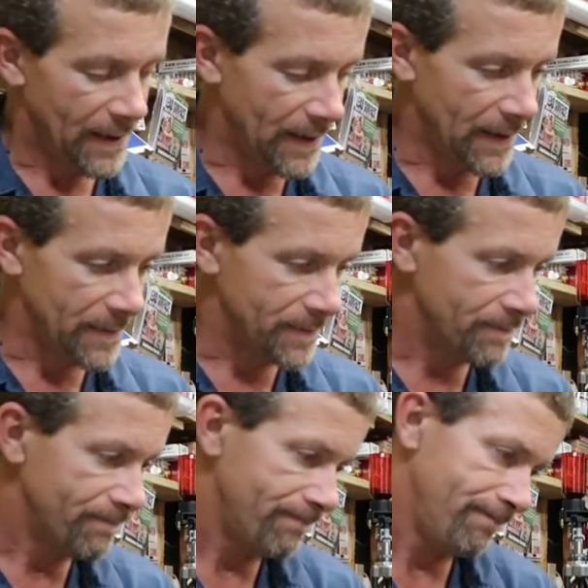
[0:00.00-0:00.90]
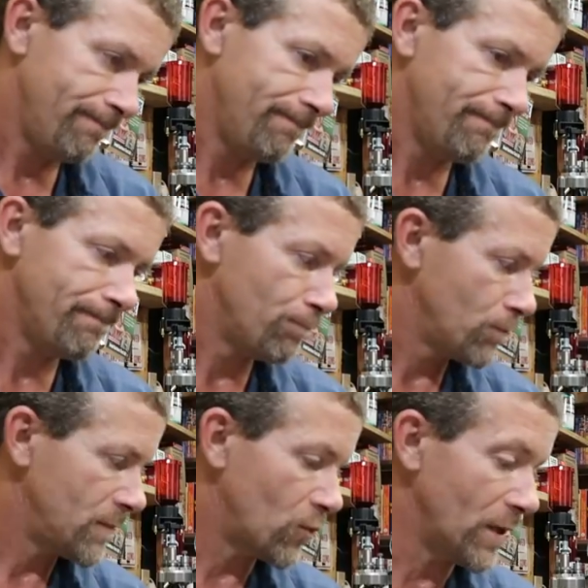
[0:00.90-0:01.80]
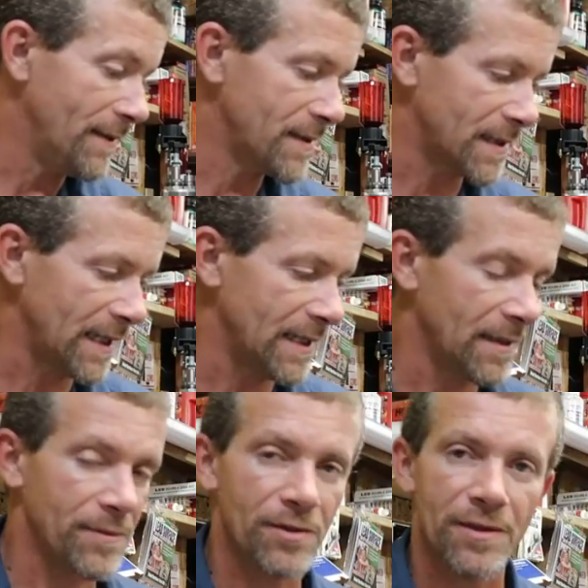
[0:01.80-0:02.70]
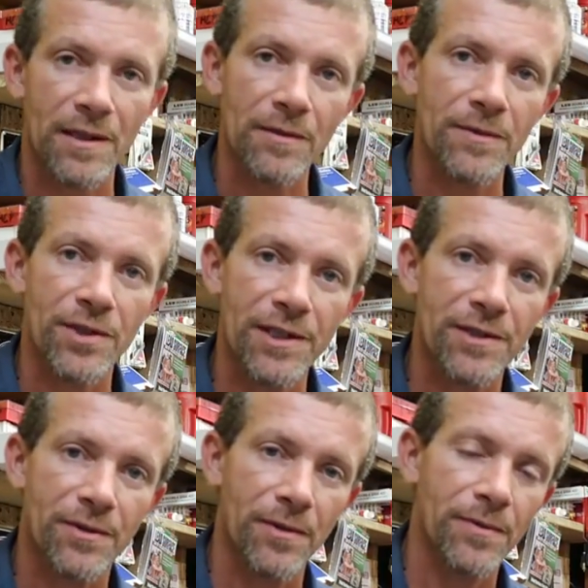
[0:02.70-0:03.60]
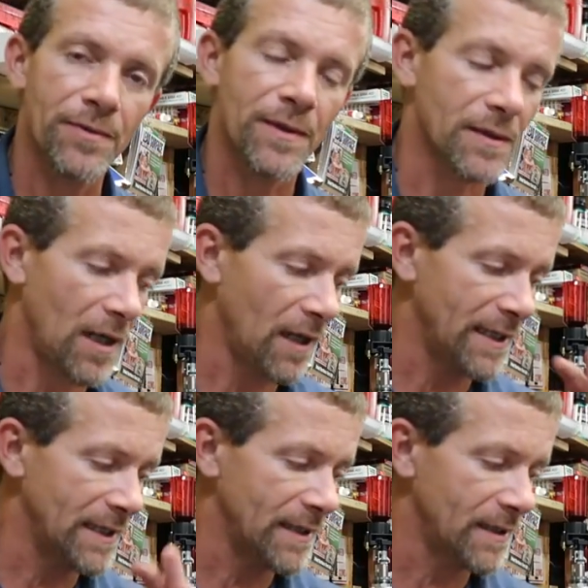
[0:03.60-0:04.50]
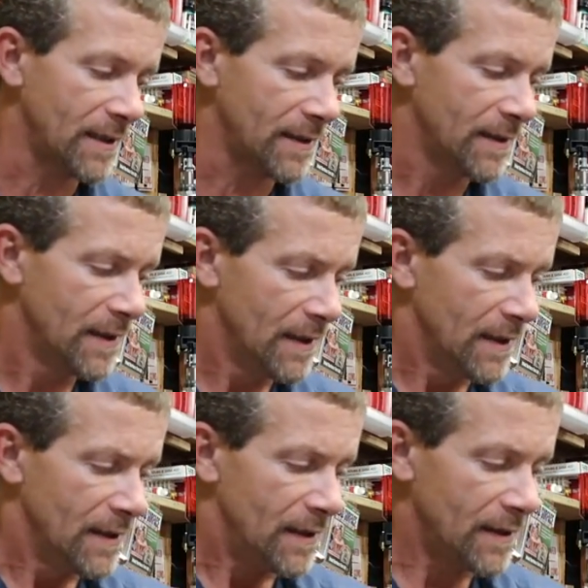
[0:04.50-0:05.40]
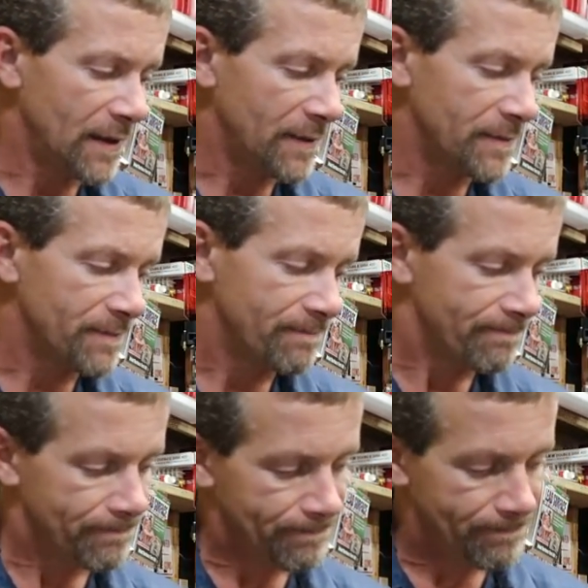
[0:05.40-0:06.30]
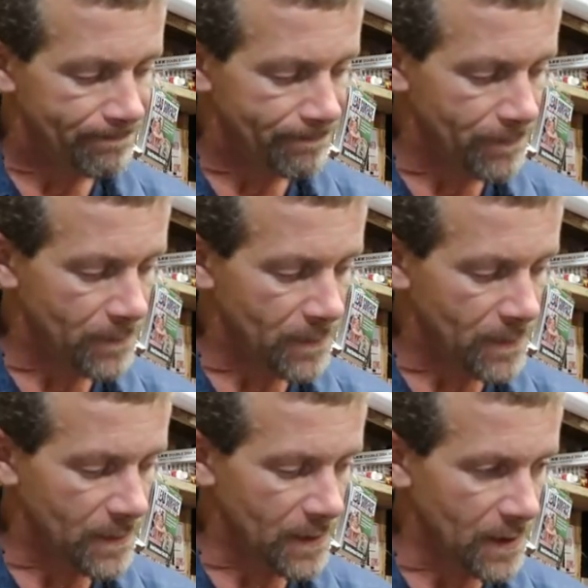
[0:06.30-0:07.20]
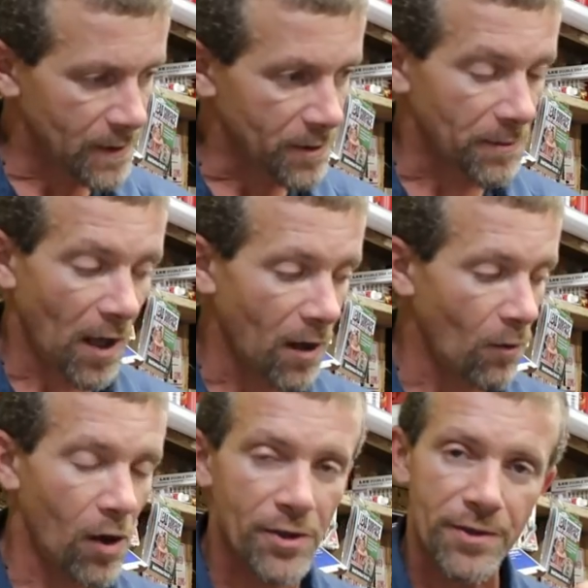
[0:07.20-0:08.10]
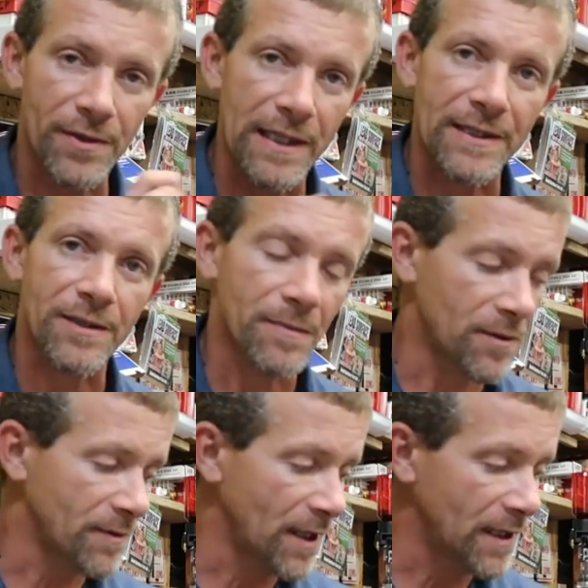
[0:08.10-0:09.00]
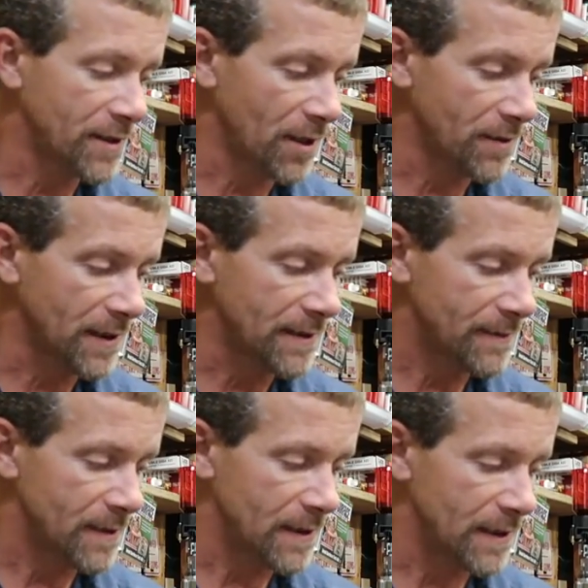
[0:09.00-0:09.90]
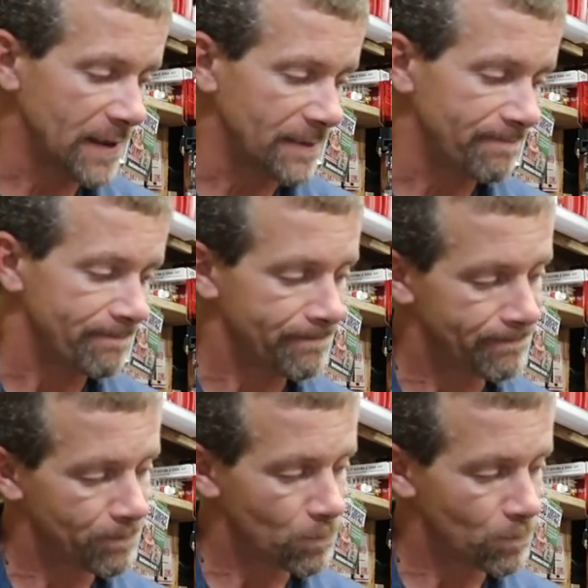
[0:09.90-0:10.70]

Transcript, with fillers: um, rivets, I ended up using little machine screws, locking uh, um, uh, some lock washers and some little nuts on it. Um,